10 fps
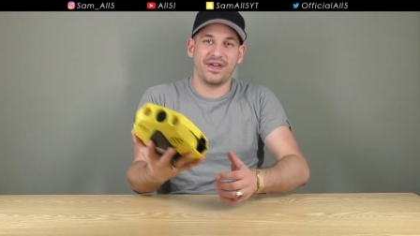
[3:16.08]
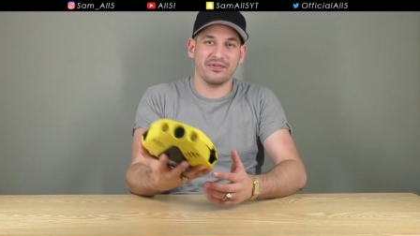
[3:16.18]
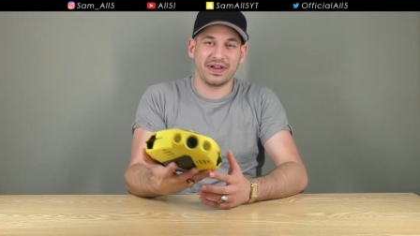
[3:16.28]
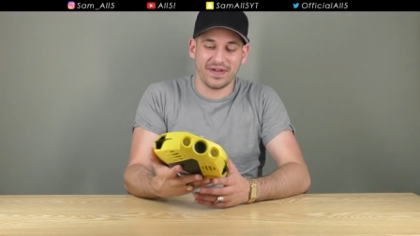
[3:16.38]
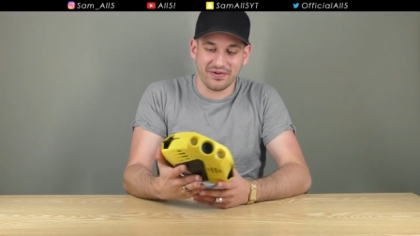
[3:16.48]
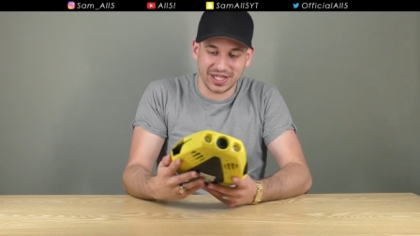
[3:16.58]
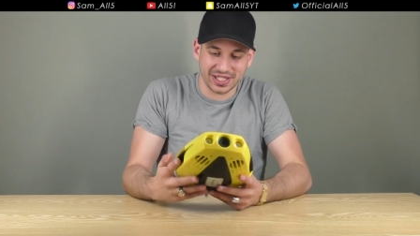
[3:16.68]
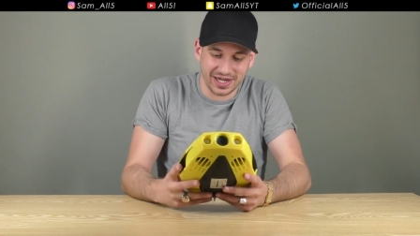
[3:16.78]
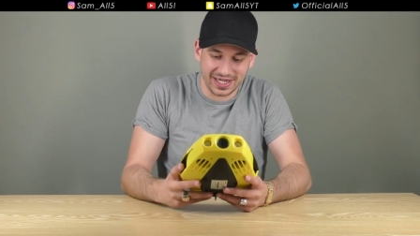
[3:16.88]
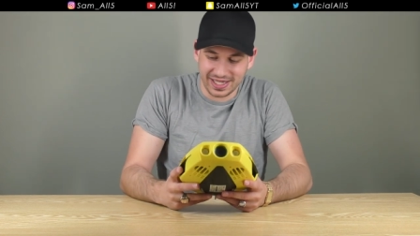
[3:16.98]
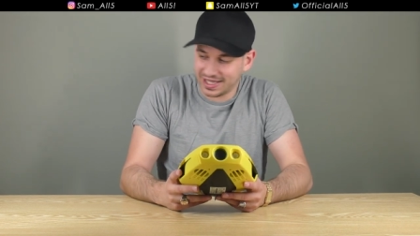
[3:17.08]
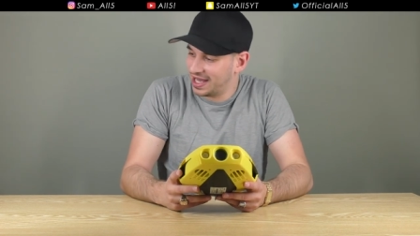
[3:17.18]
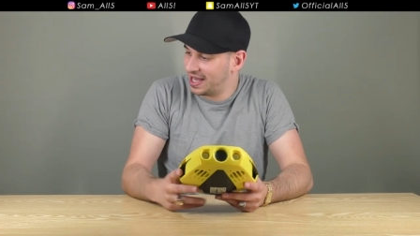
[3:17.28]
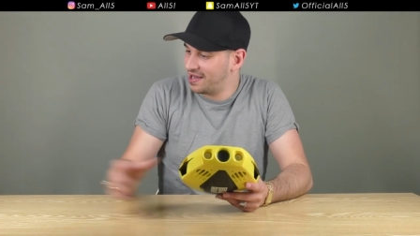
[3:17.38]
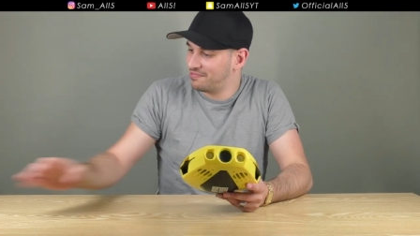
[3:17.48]
very, very tiny.
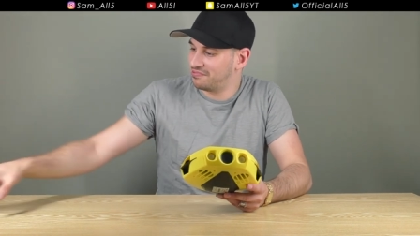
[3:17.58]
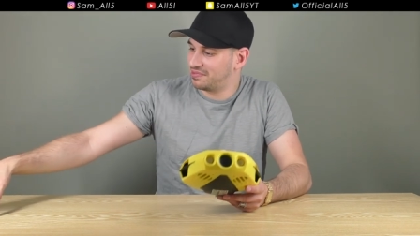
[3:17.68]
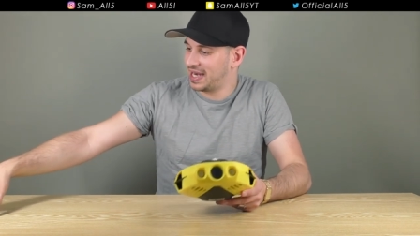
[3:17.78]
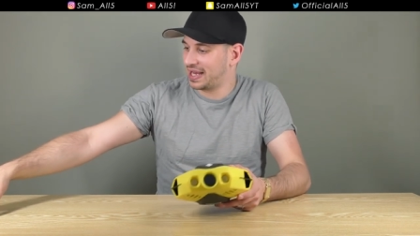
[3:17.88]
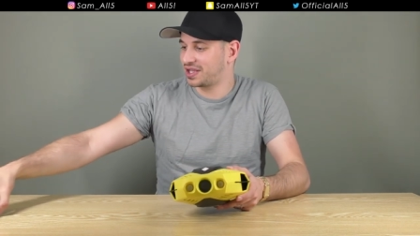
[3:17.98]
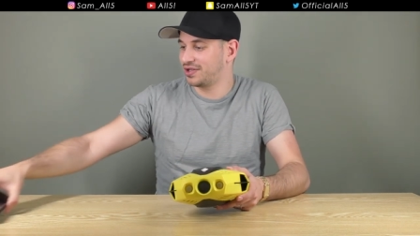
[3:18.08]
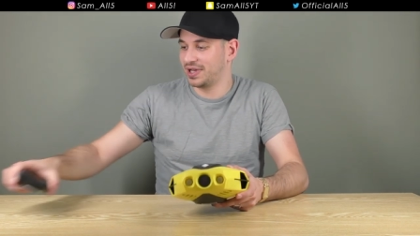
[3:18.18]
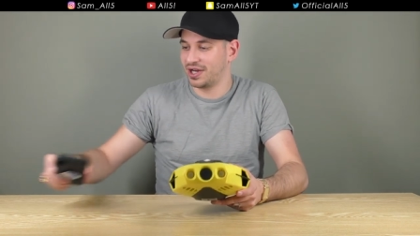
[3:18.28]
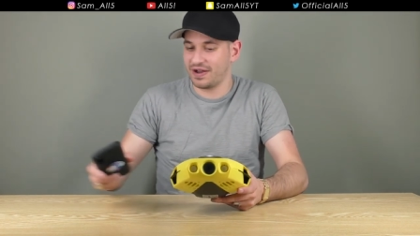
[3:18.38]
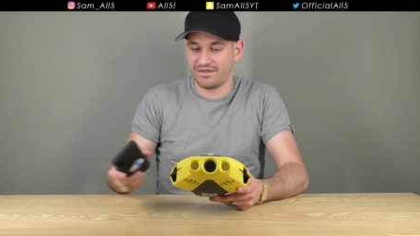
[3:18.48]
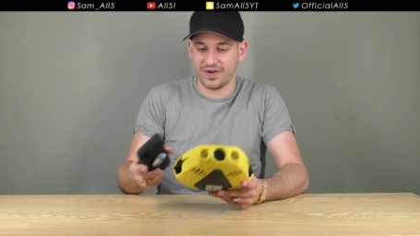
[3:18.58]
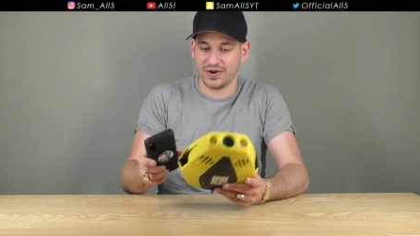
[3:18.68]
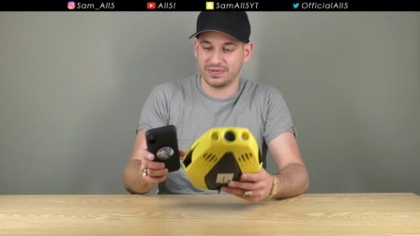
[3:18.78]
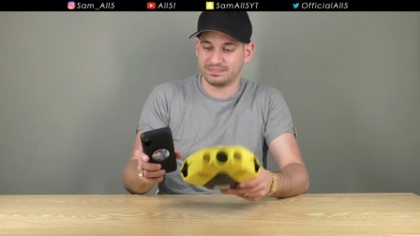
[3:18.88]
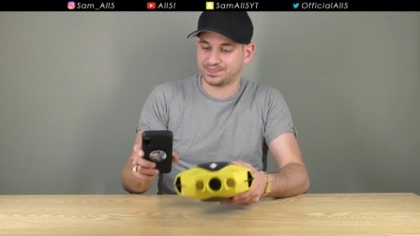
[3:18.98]
Um, next to an
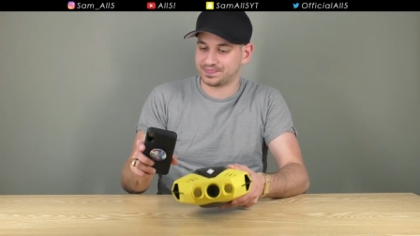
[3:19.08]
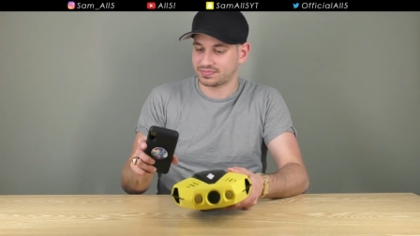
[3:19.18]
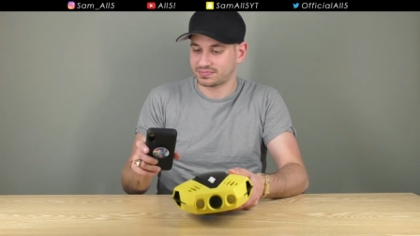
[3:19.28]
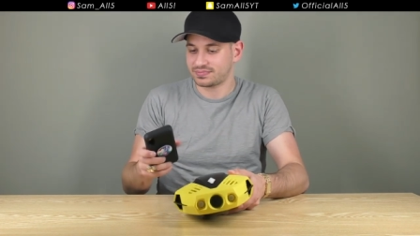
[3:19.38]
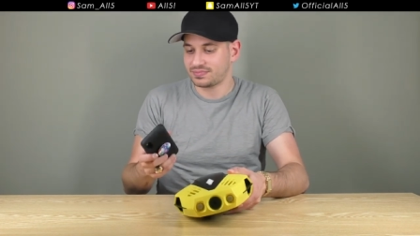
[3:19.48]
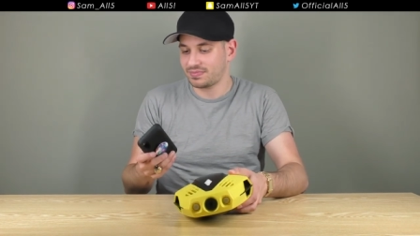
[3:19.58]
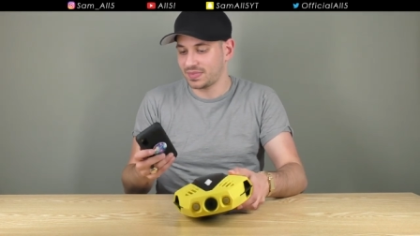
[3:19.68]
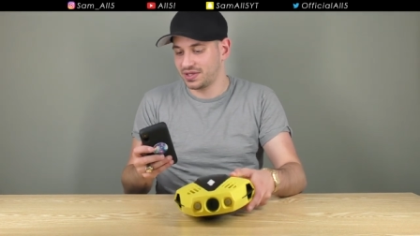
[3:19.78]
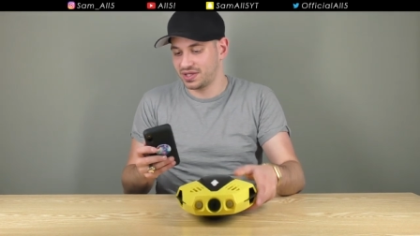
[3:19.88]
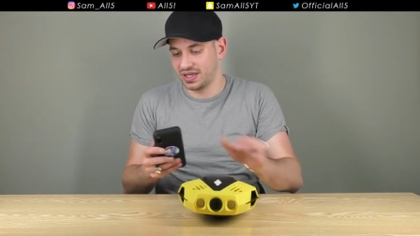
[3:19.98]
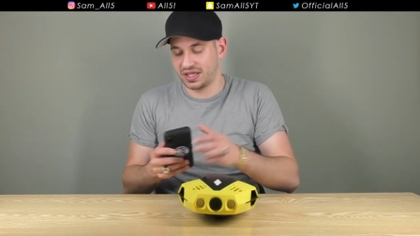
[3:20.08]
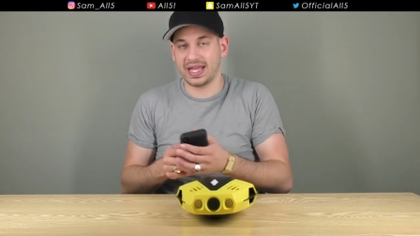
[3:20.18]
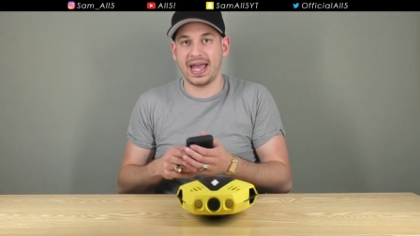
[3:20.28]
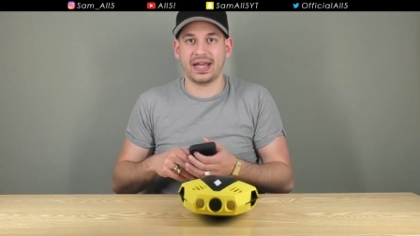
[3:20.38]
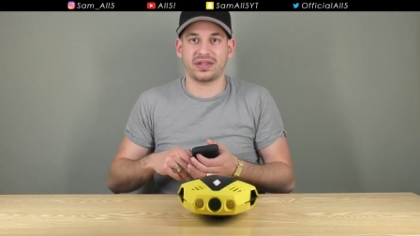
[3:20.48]
iPhone, so this is
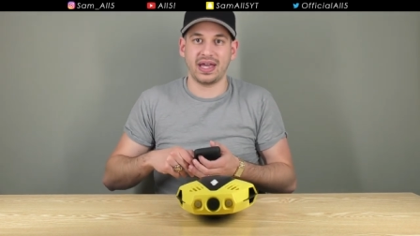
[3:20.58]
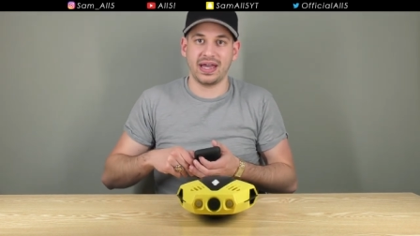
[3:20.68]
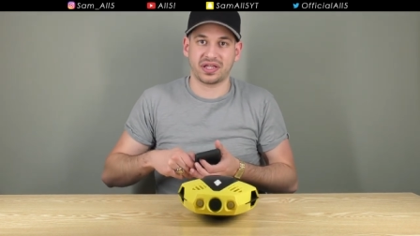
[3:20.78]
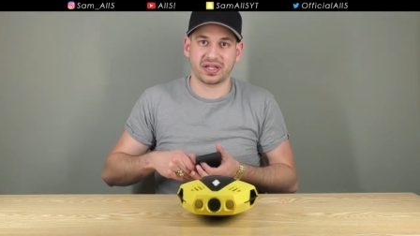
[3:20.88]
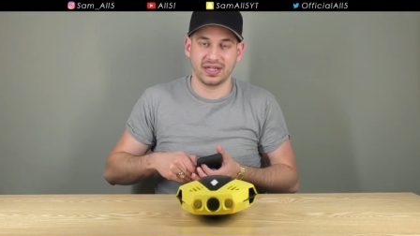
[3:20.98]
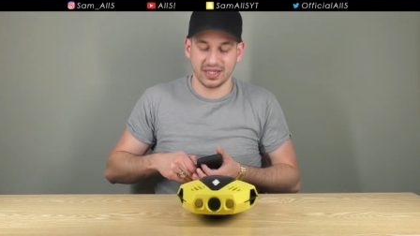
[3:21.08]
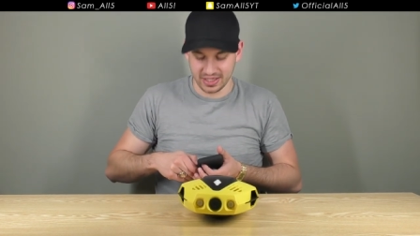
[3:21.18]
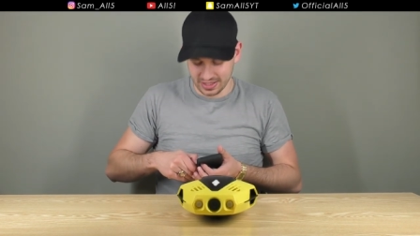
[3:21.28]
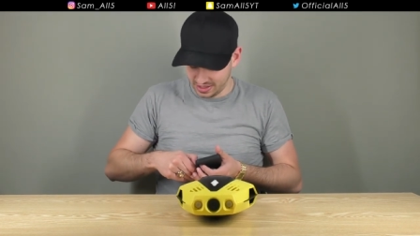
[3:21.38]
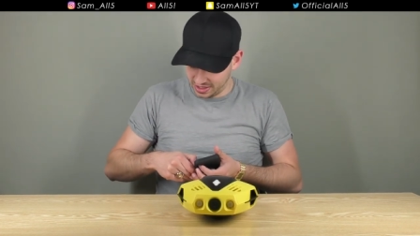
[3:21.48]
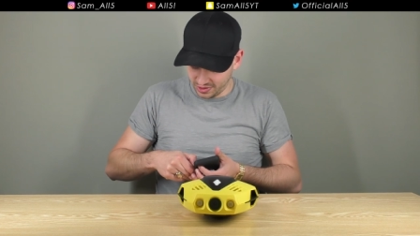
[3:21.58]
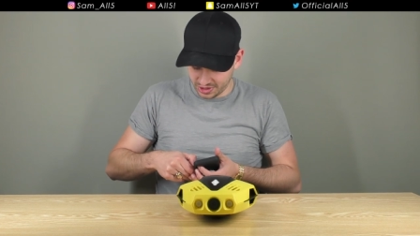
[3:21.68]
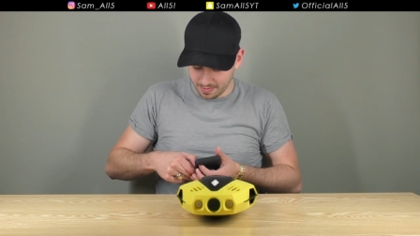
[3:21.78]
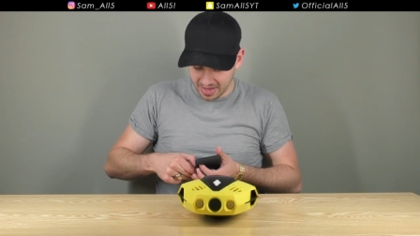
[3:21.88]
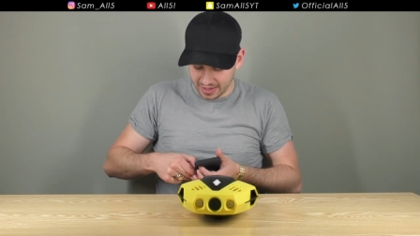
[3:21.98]
the XS. This is
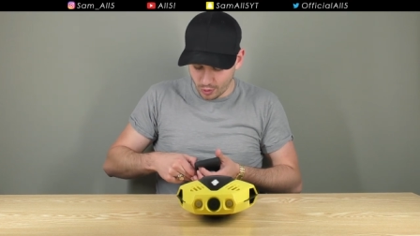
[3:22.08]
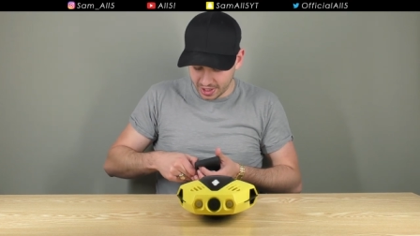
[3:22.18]
not the big